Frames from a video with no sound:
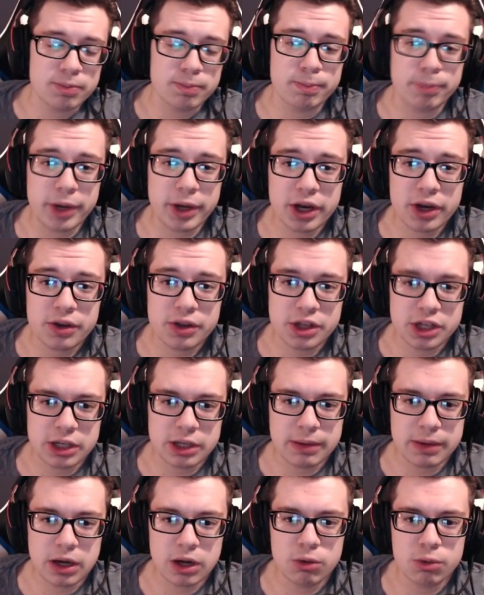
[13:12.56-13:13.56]
barely
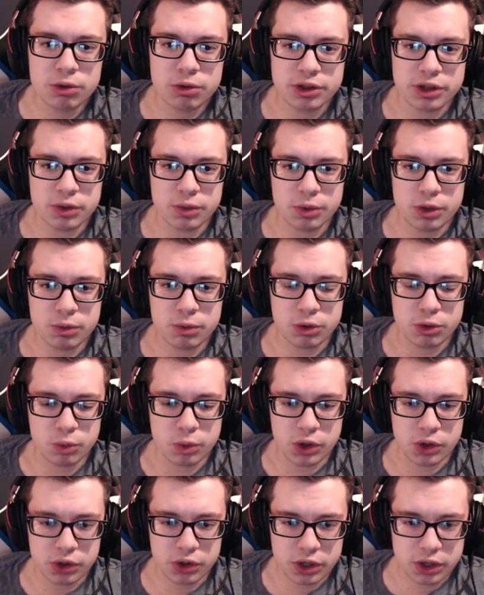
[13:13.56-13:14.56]
come out with the win with
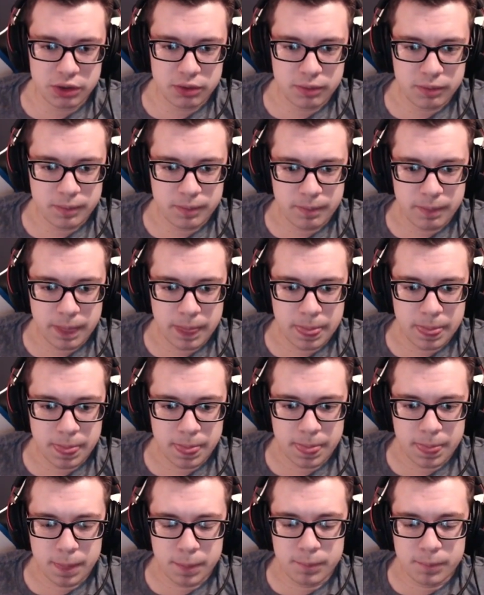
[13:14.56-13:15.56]
Water Gun.
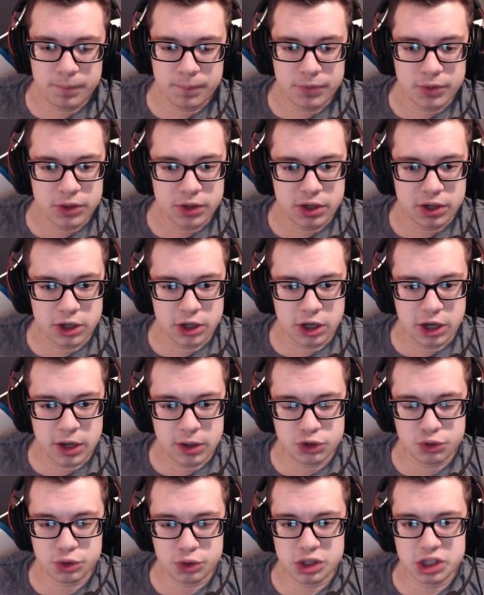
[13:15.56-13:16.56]
I
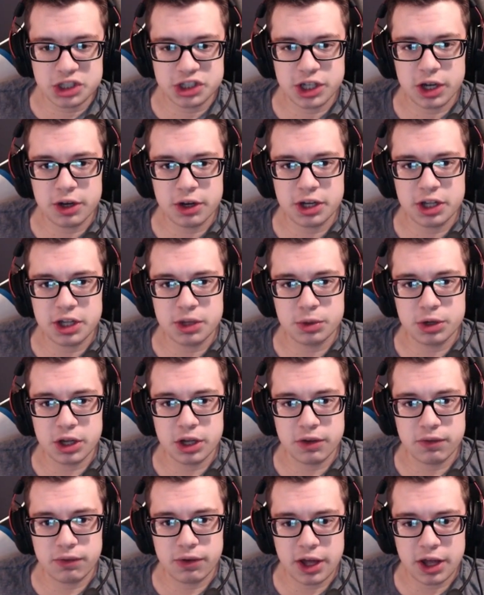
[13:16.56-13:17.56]
was really scared he would
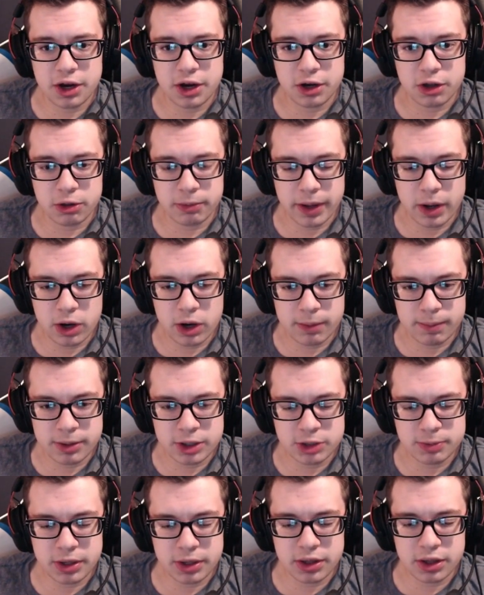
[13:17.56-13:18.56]
have had another Power Up
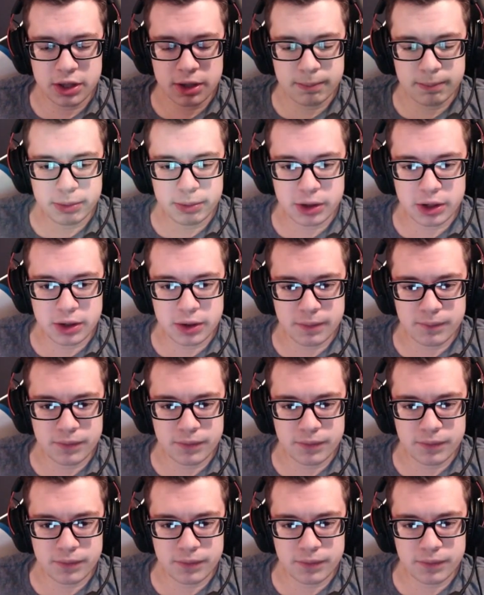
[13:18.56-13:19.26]
Punch by then, but